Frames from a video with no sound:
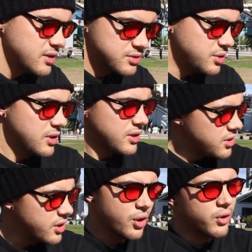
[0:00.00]
Dude,
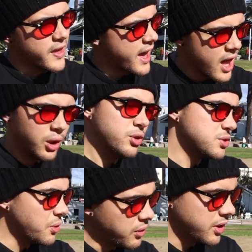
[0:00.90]
you don't know what the hell you're
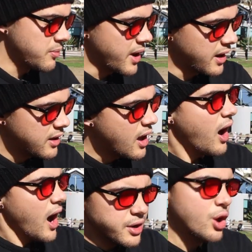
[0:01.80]
talking about.
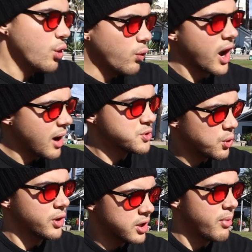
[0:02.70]
I know what I'm
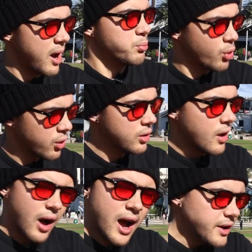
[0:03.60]
talking about, bro.
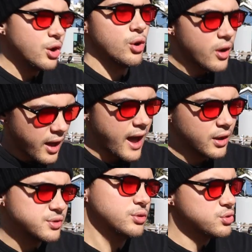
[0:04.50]
I know how
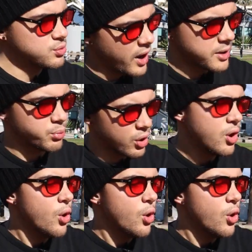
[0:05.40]
to lose weight, bro.